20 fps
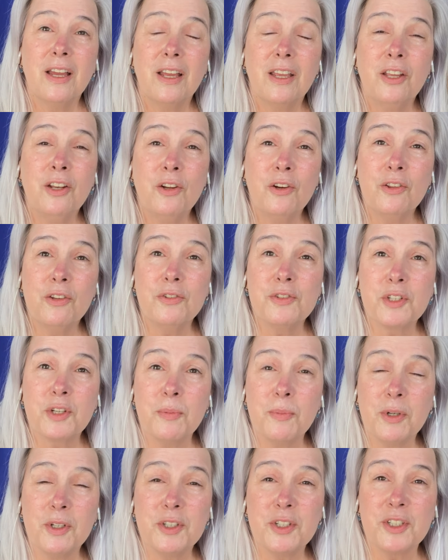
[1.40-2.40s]
You know those
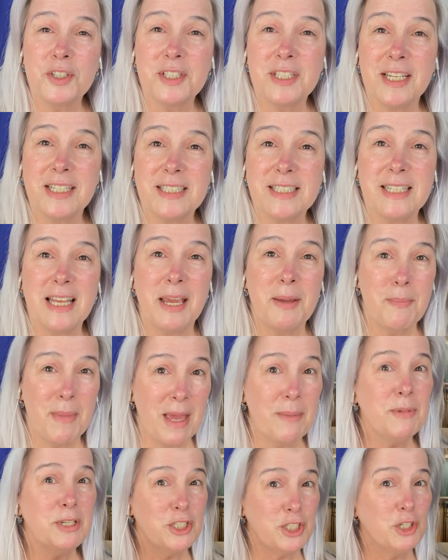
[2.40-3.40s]
commercials that say
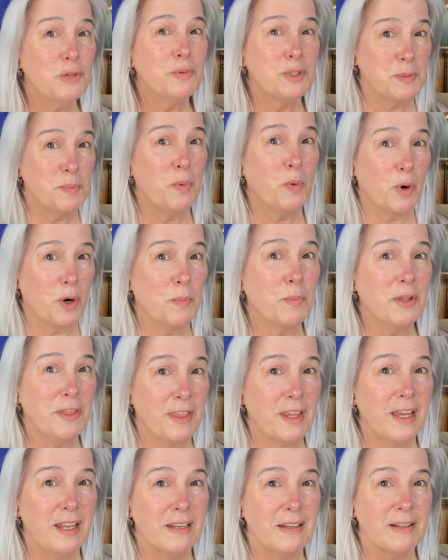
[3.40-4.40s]
maybe she was born
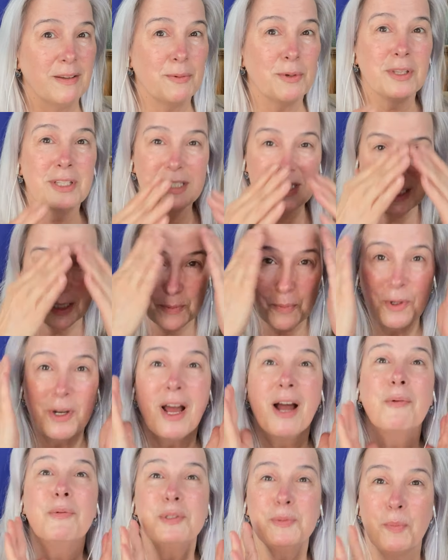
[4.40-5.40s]
with it? Well, this is what
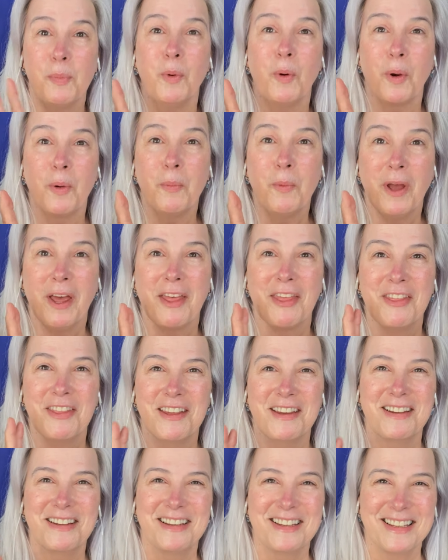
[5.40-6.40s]
I was born with.
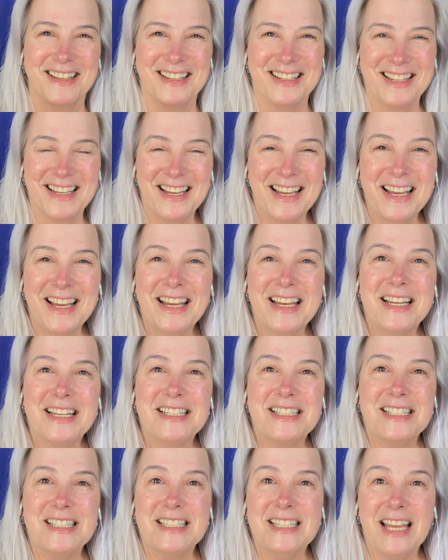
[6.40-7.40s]

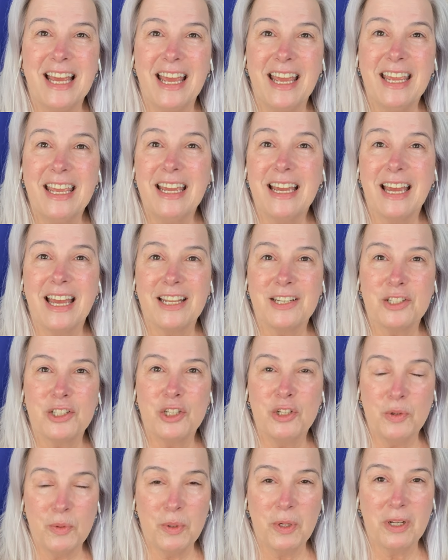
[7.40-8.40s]
Today at
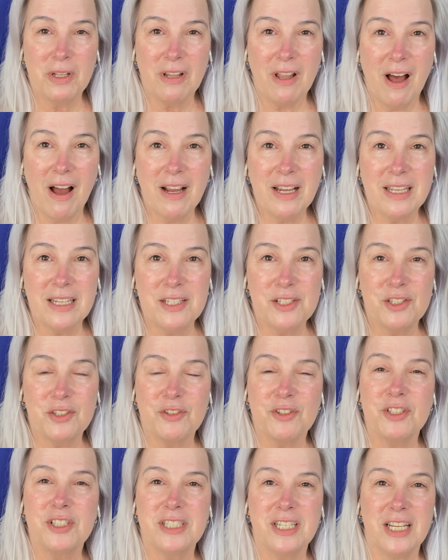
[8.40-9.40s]
two o'clock
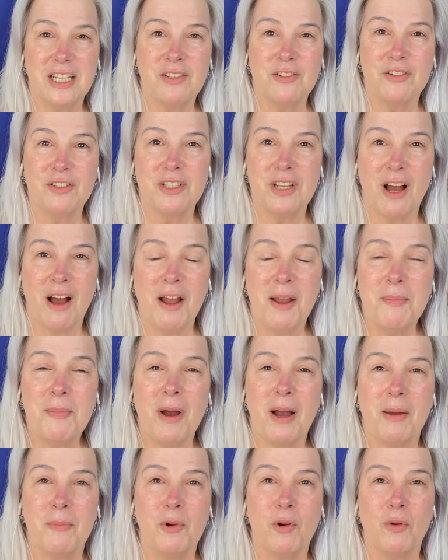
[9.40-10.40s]
Eastern Standard Time,
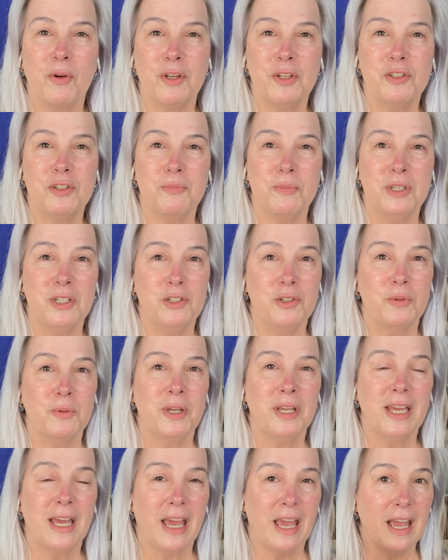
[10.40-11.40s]
I'm going to be
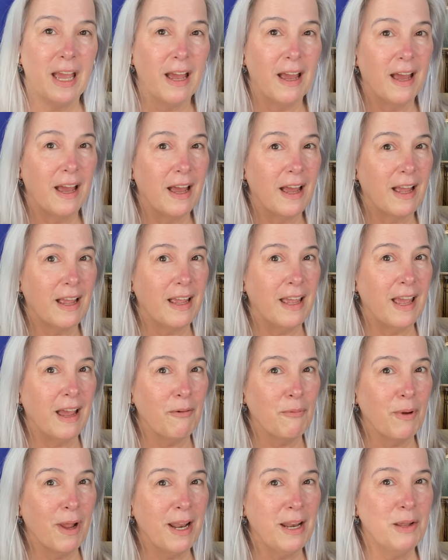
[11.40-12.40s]
doing a
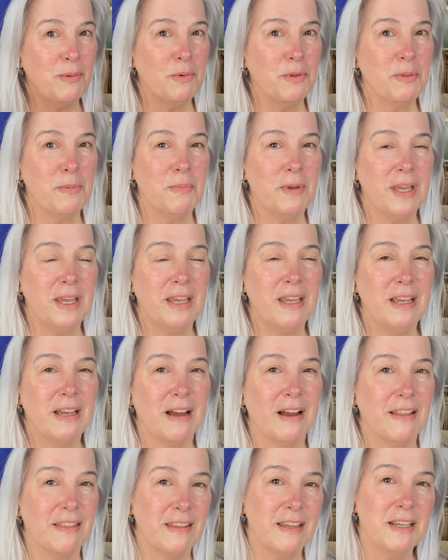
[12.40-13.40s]
Get Ready With Me.
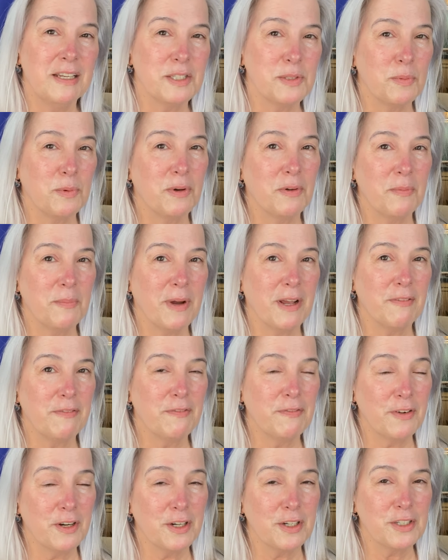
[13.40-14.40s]
I think it's one of my
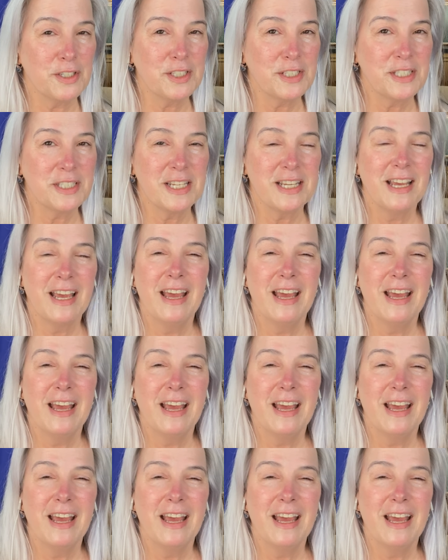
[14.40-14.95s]
first.